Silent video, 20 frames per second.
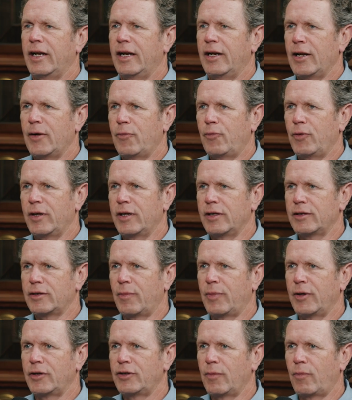end up with is a
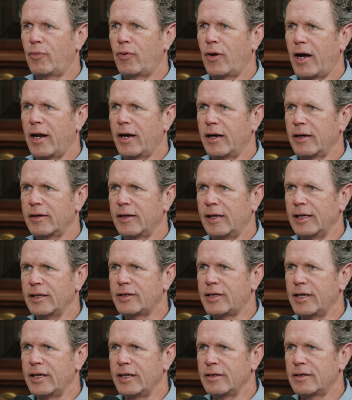bunch of product
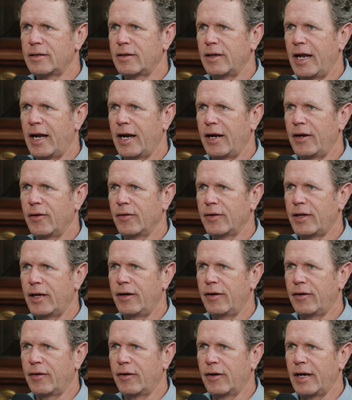listings, and I don't think
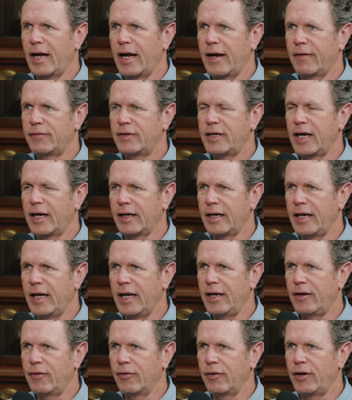you're going to have
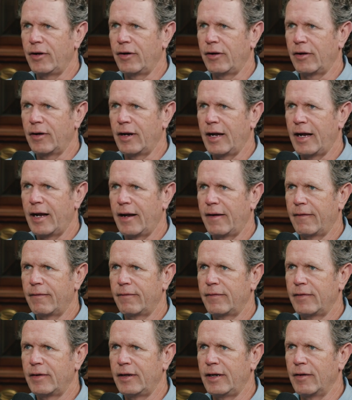technique or you're going to
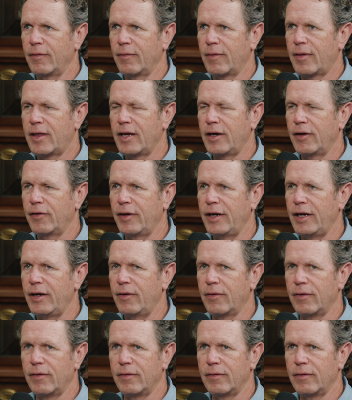have theory
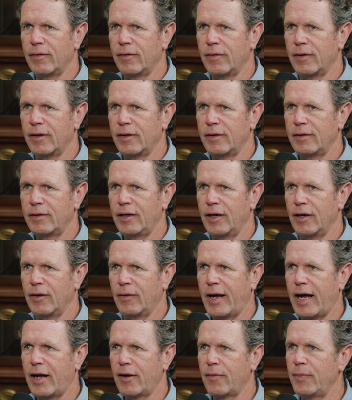or
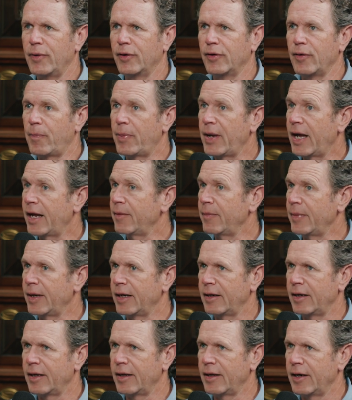how to build a
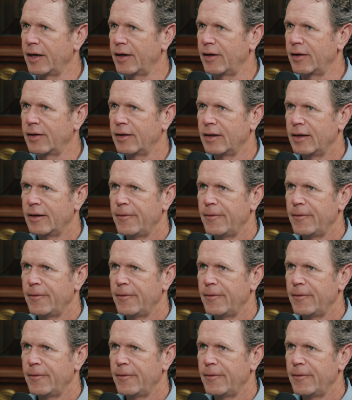pediment in there.